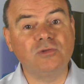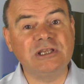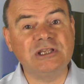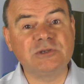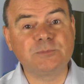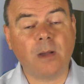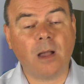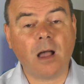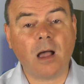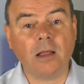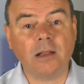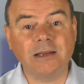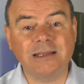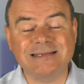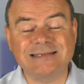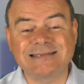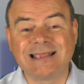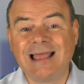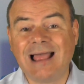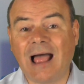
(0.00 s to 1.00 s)
these
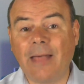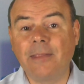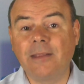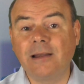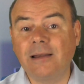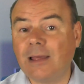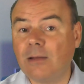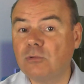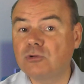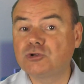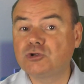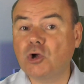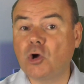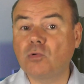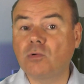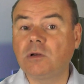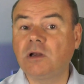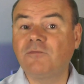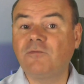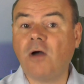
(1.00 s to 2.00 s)
partners, and there are now a
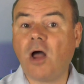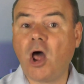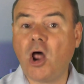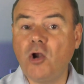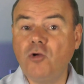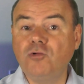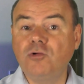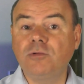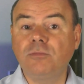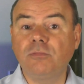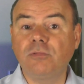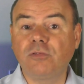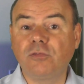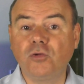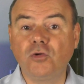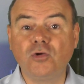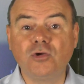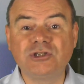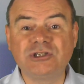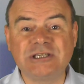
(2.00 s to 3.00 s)
total of
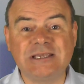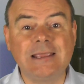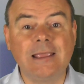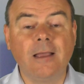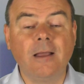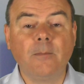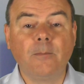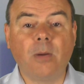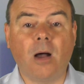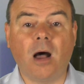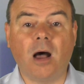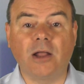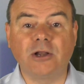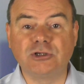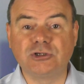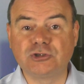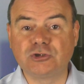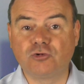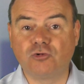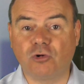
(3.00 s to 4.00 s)
130
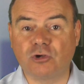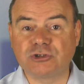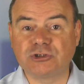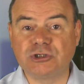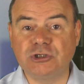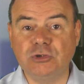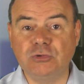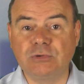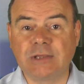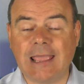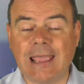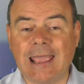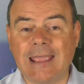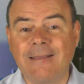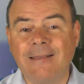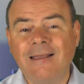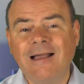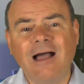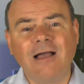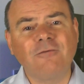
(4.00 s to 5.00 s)
partners across the UK.
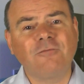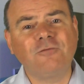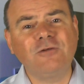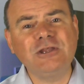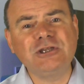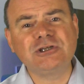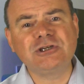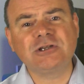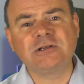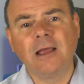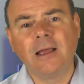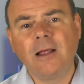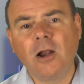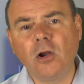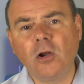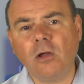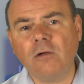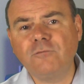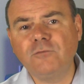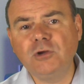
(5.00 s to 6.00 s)
I've featured a
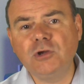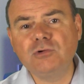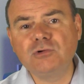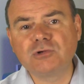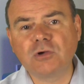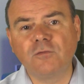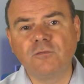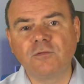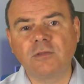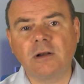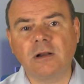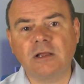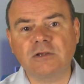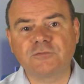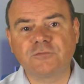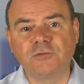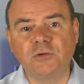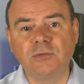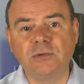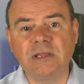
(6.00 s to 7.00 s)
lot of news over the last
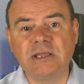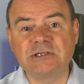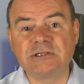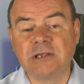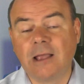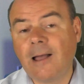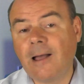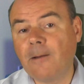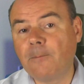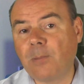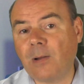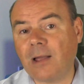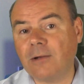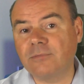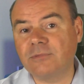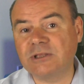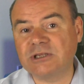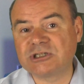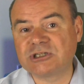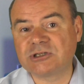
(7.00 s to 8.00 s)
few years
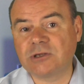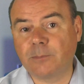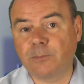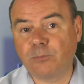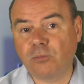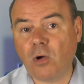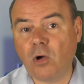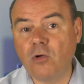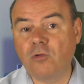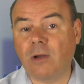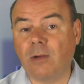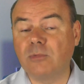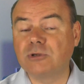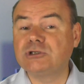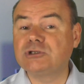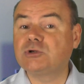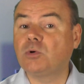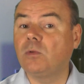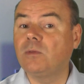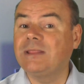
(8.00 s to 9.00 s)
about this program, which
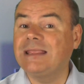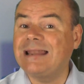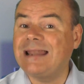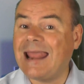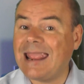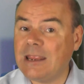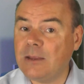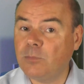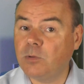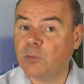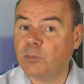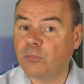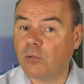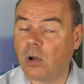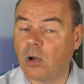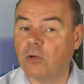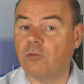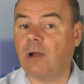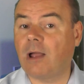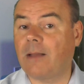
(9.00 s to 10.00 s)
is called the Enable
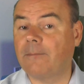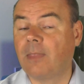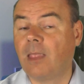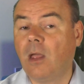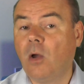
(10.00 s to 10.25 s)
program,